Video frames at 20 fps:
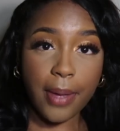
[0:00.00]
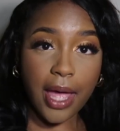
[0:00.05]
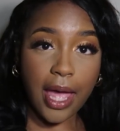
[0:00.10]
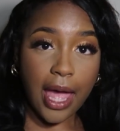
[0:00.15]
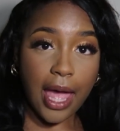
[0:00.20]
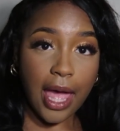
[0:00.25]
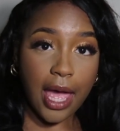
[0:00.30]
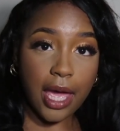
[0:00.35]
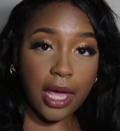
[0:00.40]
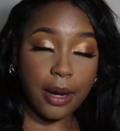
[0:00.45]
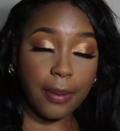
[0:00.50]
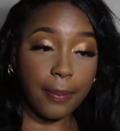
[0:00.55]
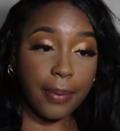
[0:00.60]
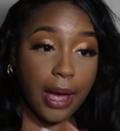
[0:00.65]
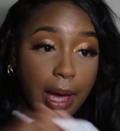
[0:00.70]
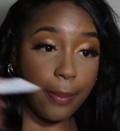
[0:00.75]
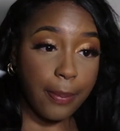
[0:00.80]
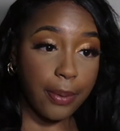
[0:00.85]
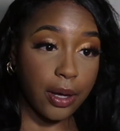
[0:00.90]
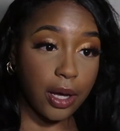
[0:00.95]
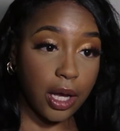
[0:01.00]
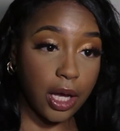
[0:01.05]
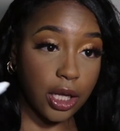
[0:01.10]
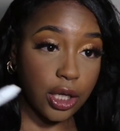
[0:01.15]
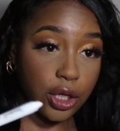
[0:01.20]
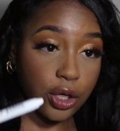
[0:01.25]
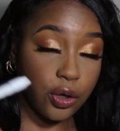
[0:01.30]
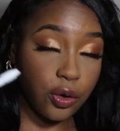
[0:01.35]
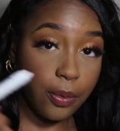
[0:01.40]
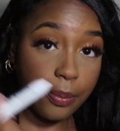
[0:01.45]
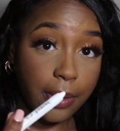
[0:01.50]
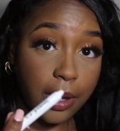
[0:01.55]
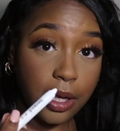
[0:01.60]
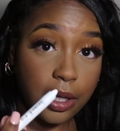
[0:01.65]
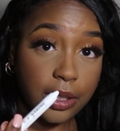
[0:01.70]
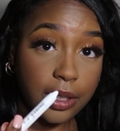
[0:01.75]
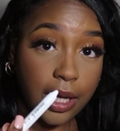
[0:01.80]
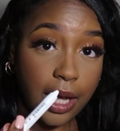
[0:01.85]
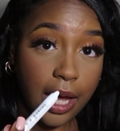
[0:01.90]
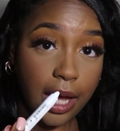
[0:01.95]
gonna add a pop of color on my
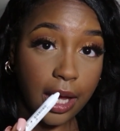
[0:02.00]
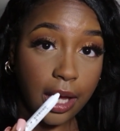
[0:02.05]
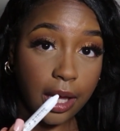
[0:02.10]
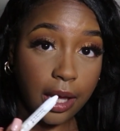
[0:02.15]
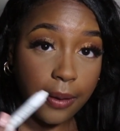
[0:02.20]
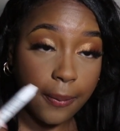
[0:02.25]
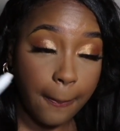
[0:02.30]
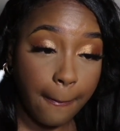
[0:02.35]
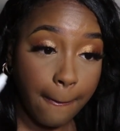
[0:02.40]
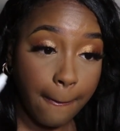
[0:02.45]
under eye.